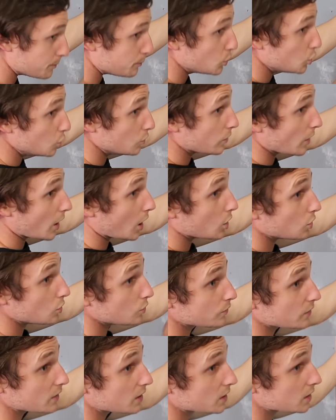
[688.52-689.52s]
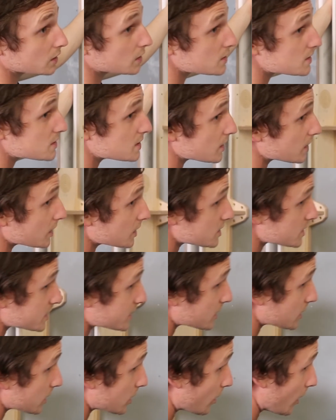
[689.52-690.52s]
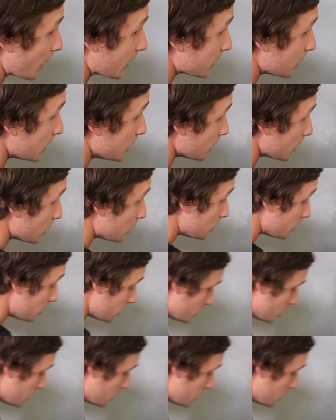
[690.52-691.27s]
move over to this crack here,